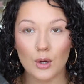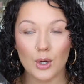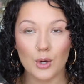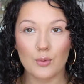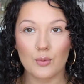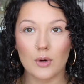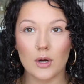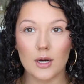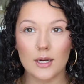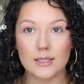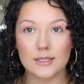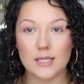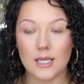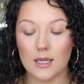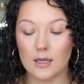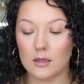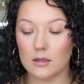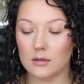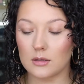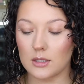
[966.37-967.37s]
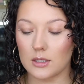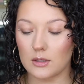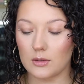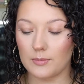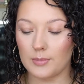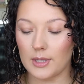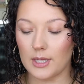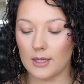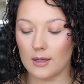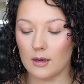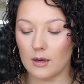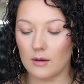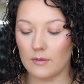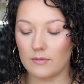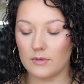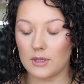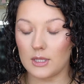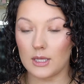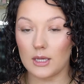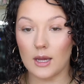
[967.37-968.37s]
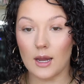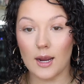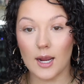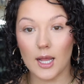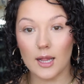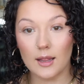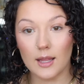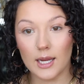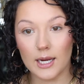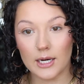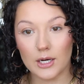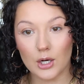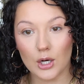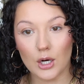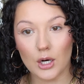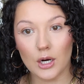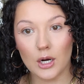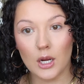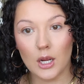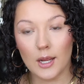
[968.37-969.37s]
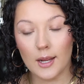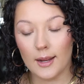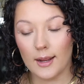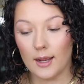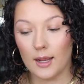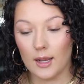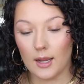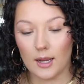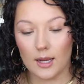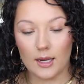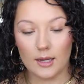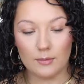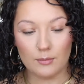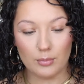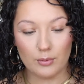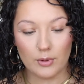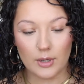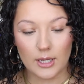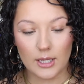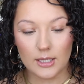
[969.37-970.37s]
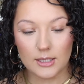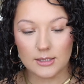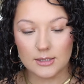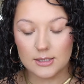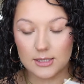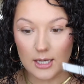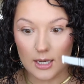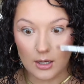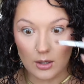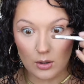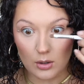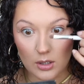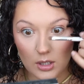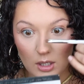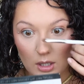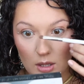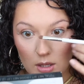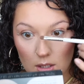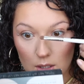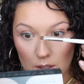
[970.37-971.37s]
We're gonna take a little bit of the highlighter and bring it down the